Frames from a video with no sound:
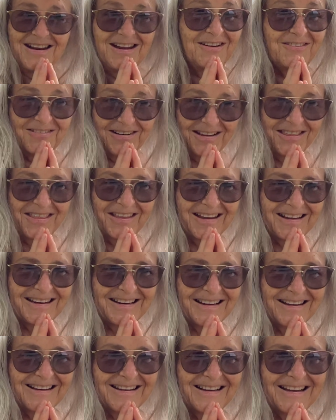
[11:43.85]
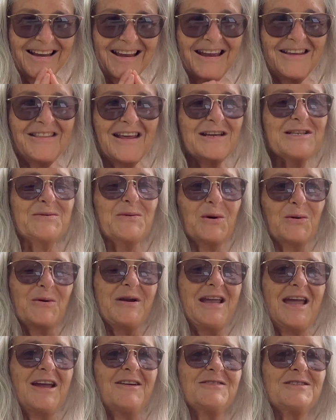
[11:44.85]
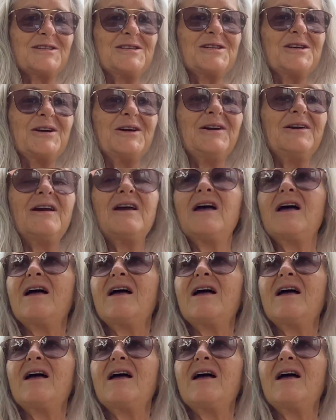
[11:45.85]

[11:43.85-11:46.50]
everything. And that's what we have to do.